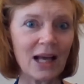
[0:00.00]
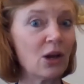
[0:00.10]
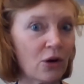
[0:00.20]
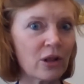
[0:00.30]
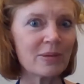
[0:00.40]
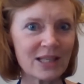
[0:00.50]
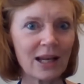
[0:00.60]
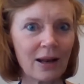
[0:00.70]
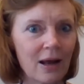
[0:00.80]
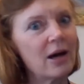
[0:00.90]
a lot of them are
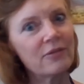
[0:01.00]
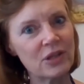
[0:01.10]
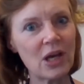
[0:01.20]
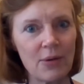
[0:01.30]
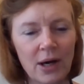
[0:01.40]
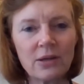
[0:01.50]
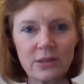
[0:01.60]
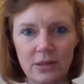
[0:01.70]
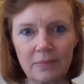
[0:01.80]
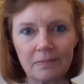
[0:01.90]
still alive, so go and
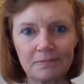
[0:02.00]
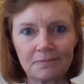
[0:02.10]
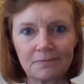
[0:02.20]
ask them.